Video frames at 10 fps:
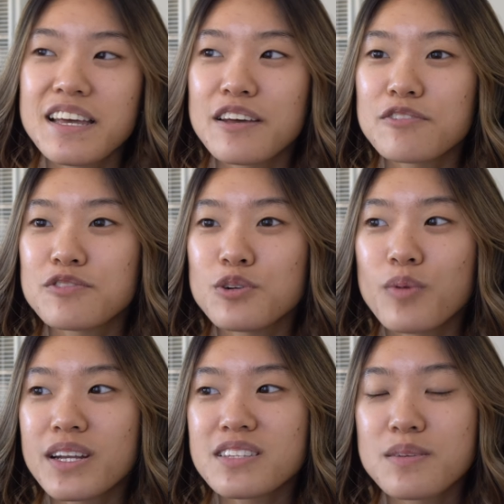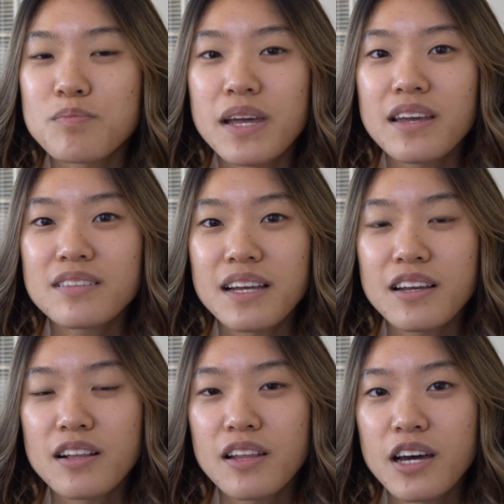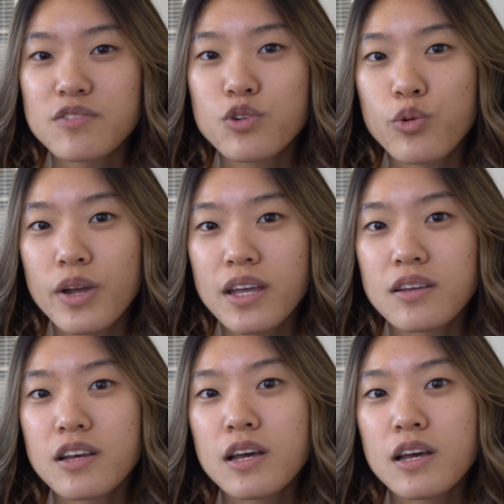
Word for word: if you wanted to make like a lot of quick